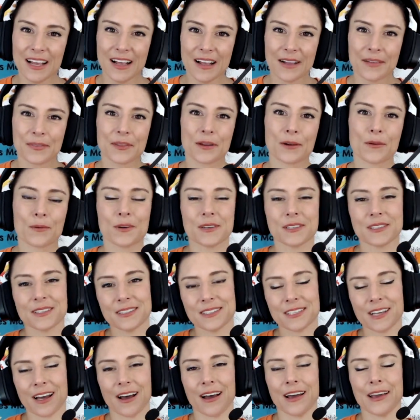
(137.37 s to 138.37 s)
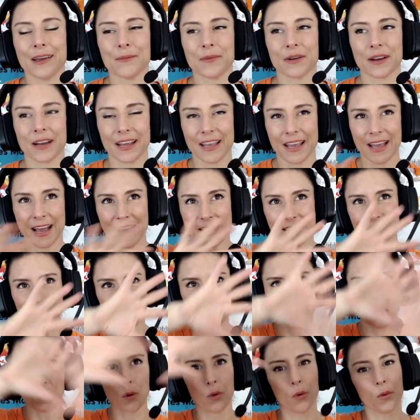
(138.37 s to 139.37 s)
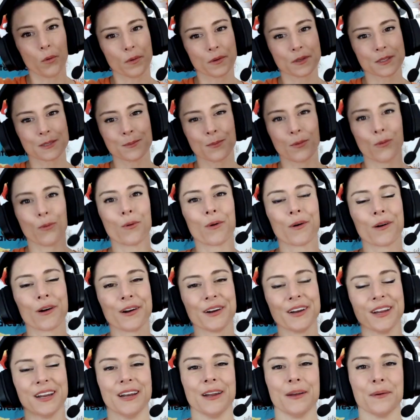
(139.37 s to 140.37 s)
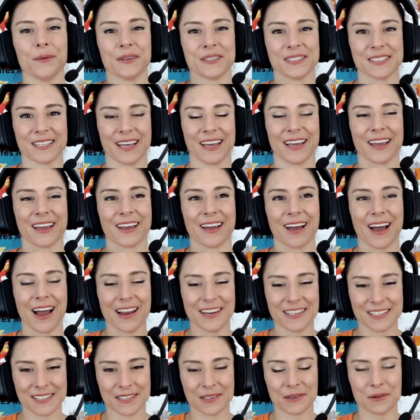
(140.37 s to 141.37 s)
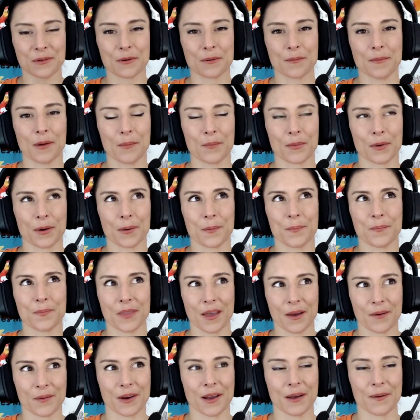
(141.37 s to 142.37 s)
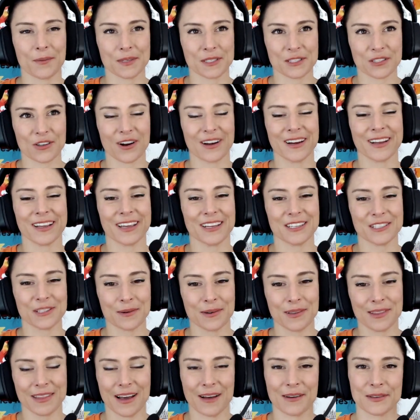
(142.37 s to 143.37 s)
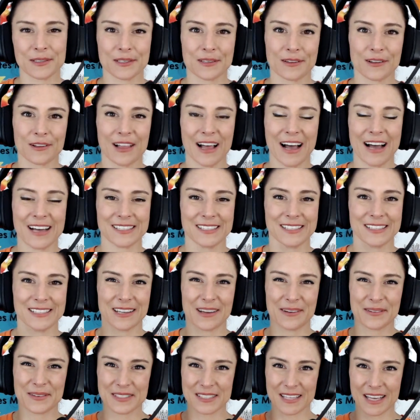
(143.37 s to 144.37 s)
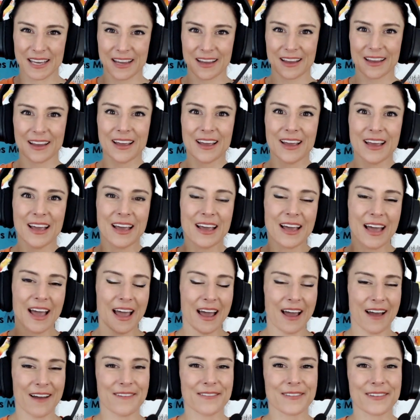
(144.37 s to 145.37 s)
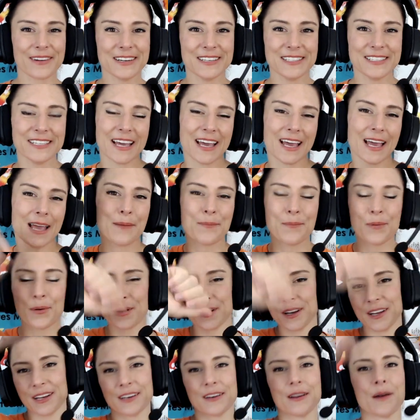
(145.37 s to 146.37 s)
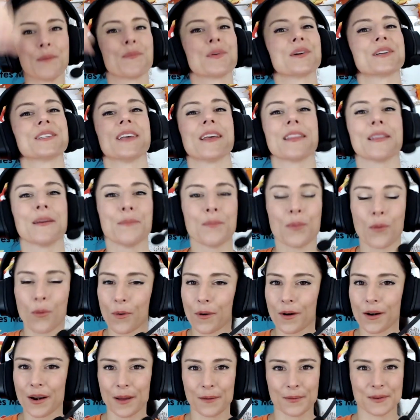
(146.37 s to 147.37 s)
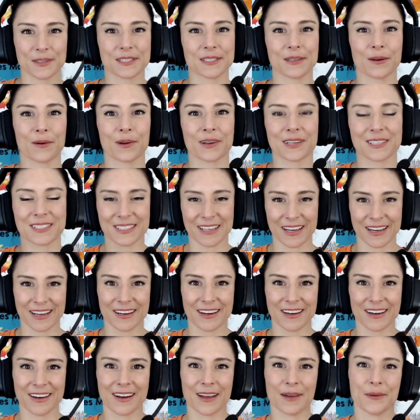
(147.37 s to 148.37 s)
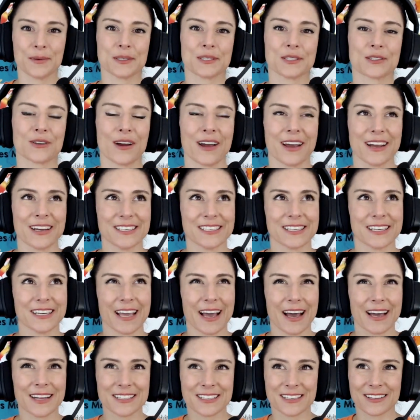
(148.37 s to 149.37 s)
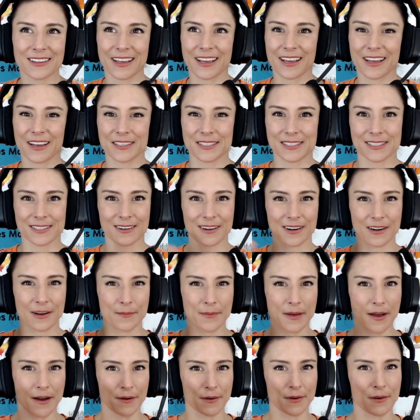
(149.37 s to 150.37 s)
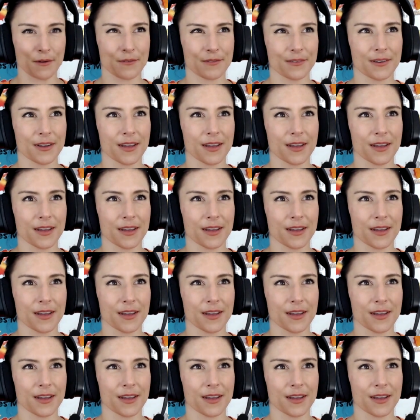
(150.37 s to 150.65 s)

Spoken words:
there was a time when I had a goals board and it was like, I still remember that when I was trying to get to 1,000 classes, I was like every day putting numbers on the board. I was so excited. I was trying to get to like a certain amount of,